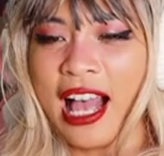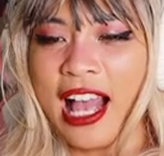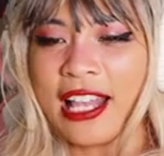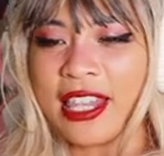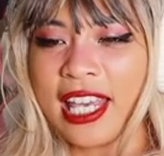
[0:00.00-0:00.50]

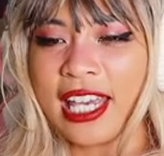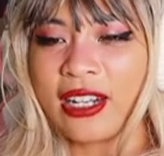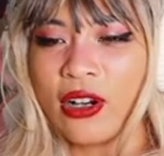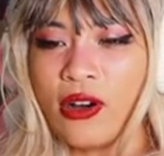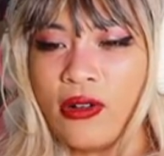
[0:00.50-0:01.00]
And
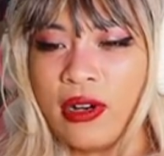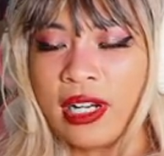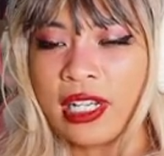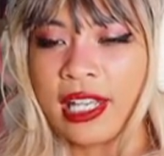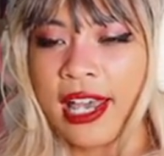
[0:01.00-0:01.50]
then,
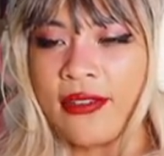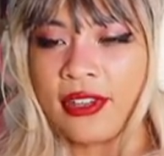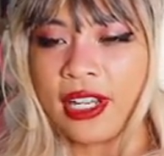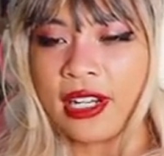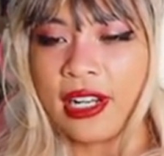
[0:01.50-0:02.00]

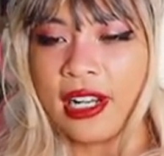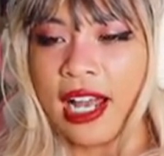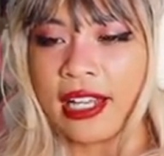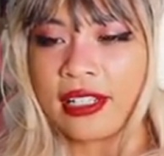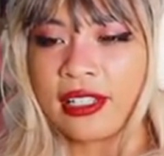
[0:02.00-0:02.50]
Kevin.
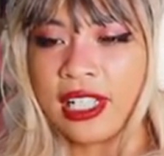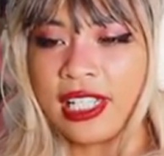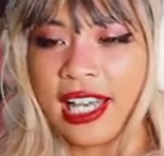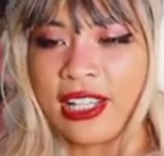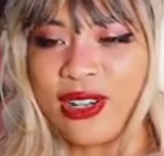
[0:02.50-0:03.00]
I see
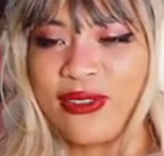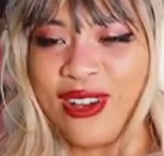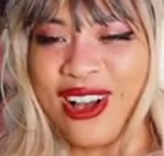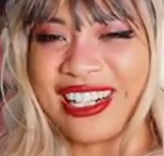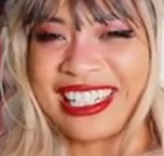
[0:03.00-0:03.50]
that you have
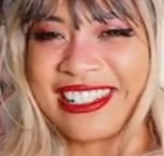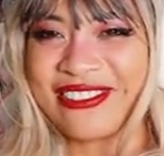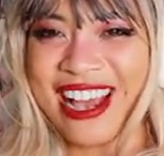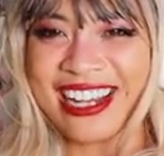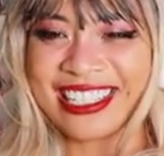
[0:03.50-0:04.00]
already
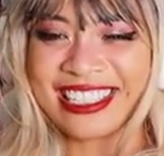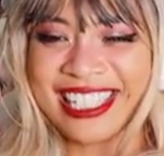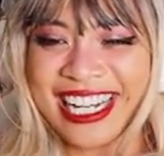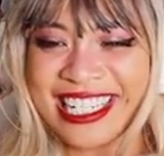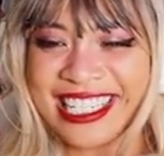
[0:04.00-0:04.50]
found your
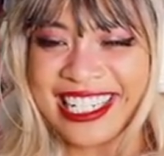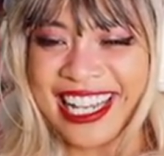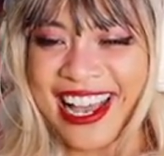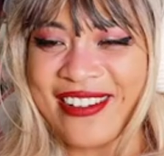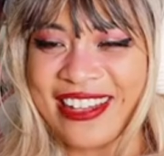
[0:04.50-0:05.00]
station,
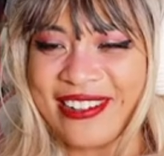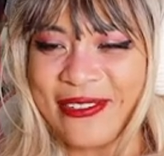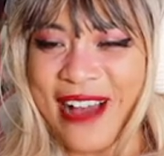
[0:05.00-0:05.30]
Kevin.